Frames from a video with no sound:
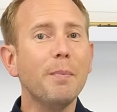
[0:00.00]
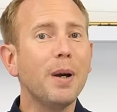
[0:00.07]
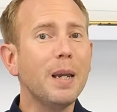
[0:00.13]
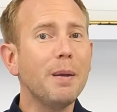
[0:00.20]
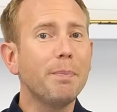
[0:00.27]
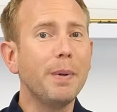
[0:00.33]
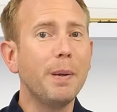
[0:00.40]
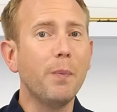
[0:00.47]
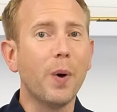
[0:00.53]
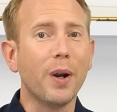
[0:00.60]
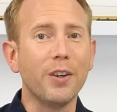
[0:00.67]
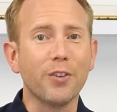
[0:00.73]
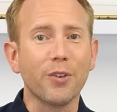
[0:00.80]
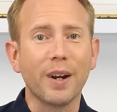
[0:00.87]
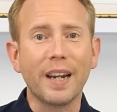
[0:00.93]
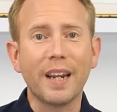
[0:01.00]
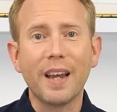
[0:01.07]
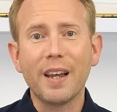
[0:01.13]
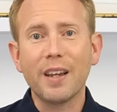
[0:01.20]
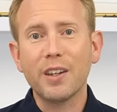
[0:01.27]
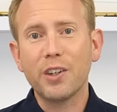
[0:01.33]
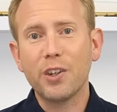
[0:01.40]
might be wondering,
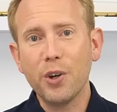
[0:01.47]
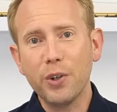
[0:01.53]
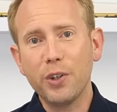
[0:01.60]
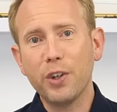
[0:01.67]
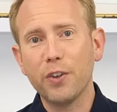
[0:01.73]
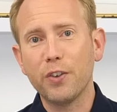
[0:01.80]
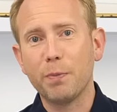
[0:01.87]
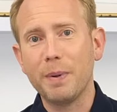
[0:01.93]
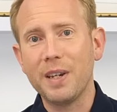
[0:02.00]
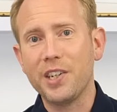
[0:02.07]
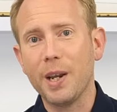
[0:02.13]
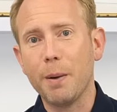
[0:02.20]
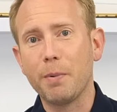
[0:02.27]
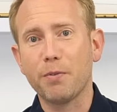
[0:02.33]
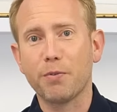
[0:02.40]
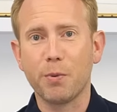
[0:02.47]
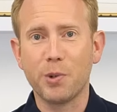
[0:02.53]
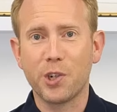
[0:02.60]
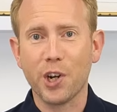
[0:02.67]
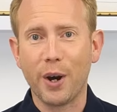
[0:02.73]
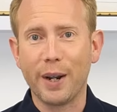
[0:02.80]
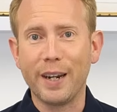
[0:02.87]
could goods be shipped from
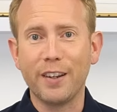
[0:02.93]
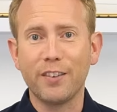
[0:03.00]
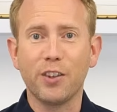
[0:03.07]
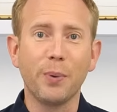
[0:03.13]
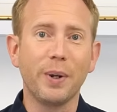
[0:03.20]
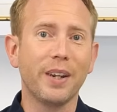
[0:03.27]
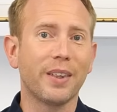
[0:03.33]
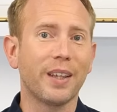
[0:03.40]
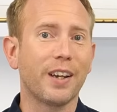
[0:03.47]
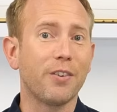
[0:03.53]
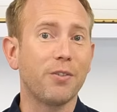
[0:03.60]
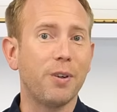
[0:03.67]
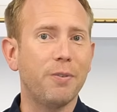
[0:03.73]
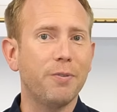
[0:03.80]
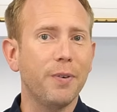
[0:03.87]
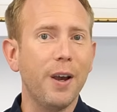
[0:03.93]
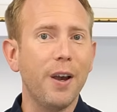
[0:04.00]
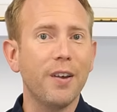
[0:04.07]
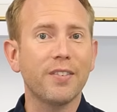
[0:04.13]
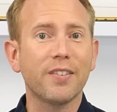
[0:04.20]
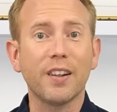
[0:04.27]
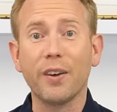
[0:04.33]
China to another country
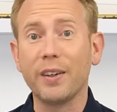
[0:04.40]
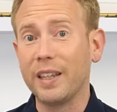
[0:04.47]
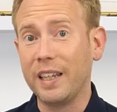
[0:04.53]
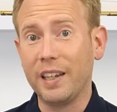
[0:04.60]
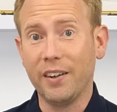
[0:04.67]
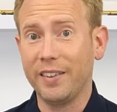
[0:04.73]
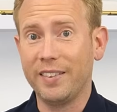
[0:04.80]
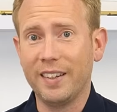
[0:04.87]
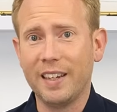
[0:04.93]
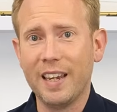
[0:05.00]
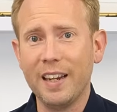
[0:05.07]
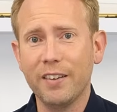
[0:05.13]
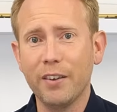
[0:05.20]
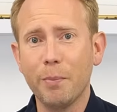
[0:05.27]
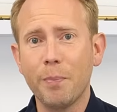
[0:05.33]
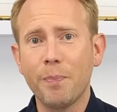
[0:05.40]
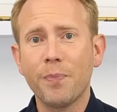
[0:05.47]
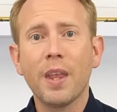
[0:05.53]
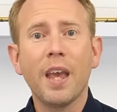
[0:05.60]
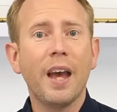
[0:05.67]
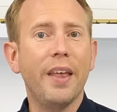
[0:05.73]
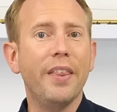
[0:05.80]
first, like the United Kingdom,
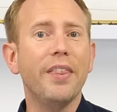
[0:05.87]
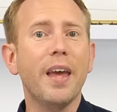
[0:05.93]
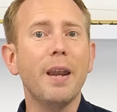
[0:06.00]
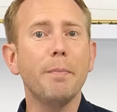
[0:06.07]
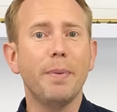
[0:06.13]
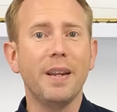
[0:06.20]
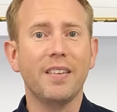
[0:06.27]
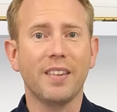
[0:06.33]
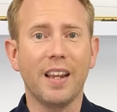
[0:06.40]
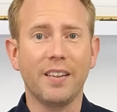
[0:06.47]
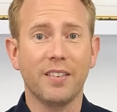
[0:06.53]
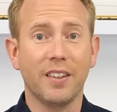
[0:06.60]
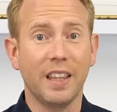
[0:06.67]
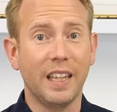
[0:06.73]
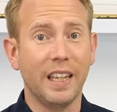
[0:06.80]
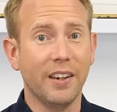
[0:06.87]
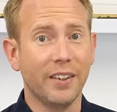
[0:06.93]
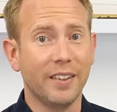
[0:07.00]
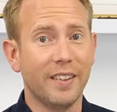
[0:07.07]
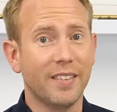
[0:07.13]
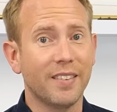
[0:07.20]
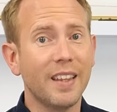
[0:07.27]
and then be sent to the
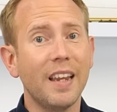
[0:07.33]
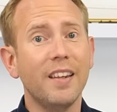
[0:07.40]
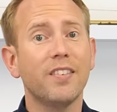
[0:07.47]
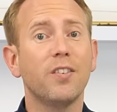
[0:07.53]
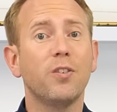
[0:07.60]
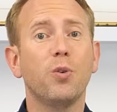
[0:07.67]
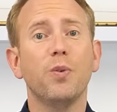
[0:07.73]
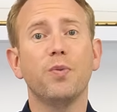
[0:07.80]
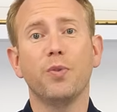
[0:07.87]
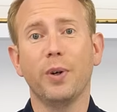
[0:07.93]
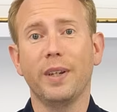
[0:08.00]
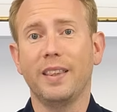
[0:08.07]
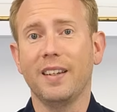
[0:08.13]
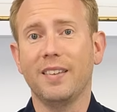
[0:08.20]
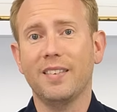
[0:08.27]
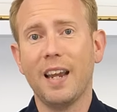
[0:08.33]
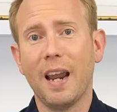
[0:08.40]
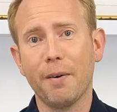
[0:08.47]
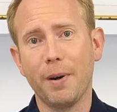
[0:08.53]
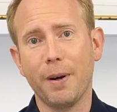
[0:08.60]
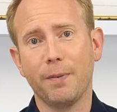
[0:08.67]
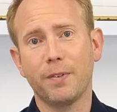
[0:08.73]
United States to avoid the
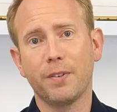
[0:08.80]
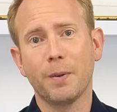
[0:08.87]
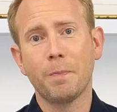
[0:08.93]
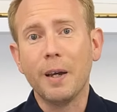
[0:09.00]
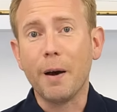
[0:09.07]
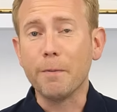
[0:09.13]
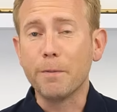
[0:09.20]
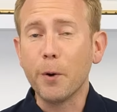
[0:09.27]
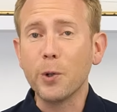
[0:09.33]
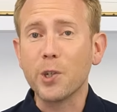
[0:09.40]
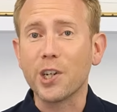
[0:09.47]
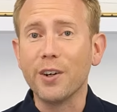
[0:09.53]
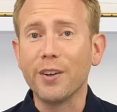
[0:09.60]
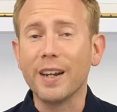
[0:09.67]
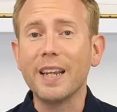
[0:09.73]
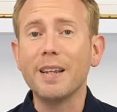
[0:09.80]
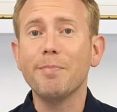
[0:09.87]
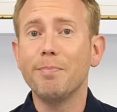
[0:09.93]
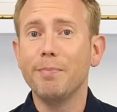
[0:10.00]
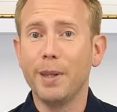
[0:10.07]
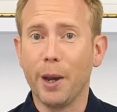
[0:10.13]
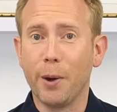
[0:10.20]
tariffs?
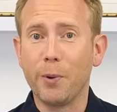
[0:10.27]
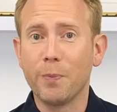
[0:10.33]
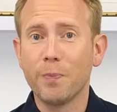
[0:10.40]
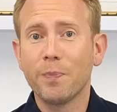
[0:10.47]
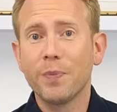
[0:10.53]
Unfortunately, no.